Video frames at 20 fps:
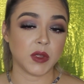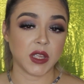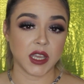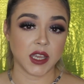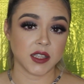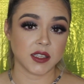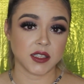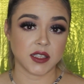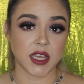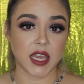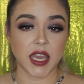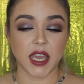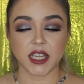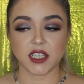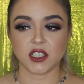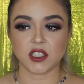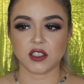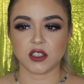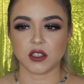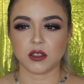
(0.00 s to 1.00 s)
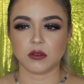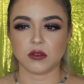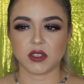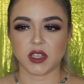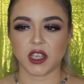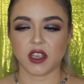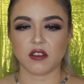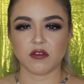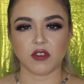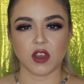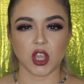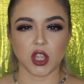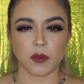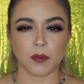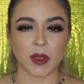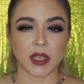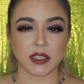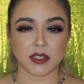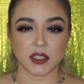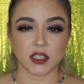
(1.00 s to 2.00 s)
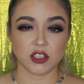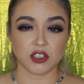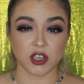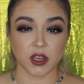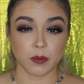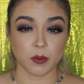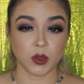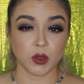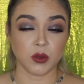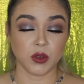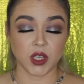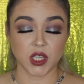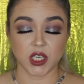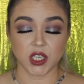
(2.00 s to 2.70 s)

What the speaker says: because of that, I just use like a volumizing shampoo and